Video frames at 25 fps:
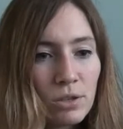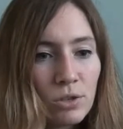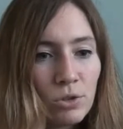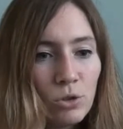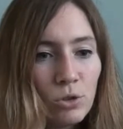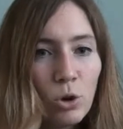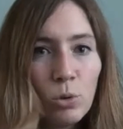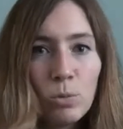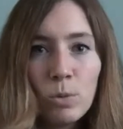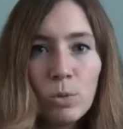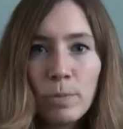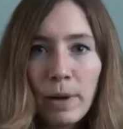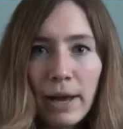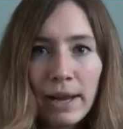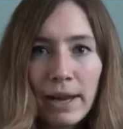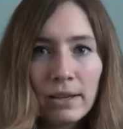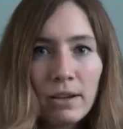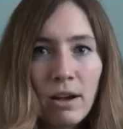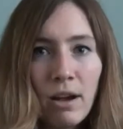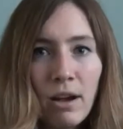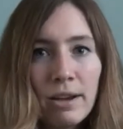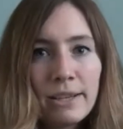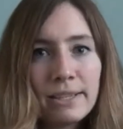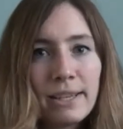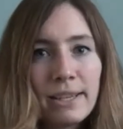normal bad
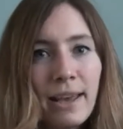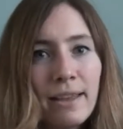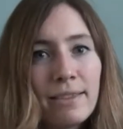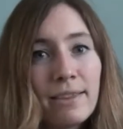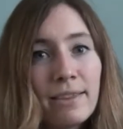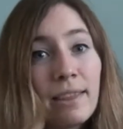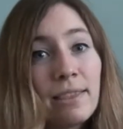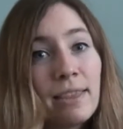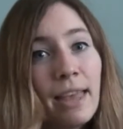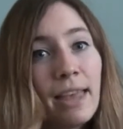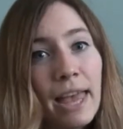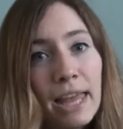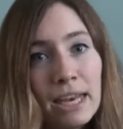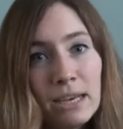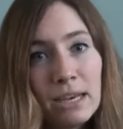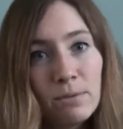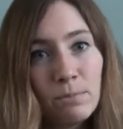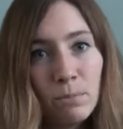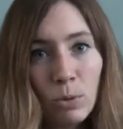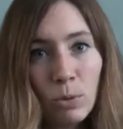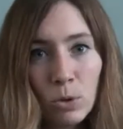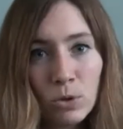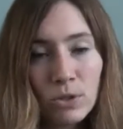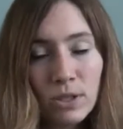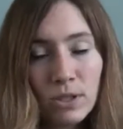guys and then the end
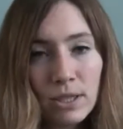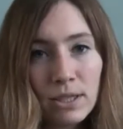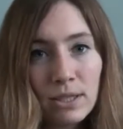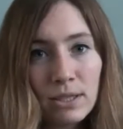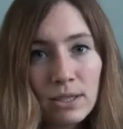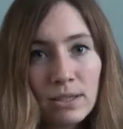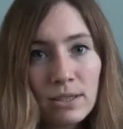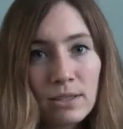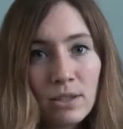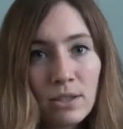bosses.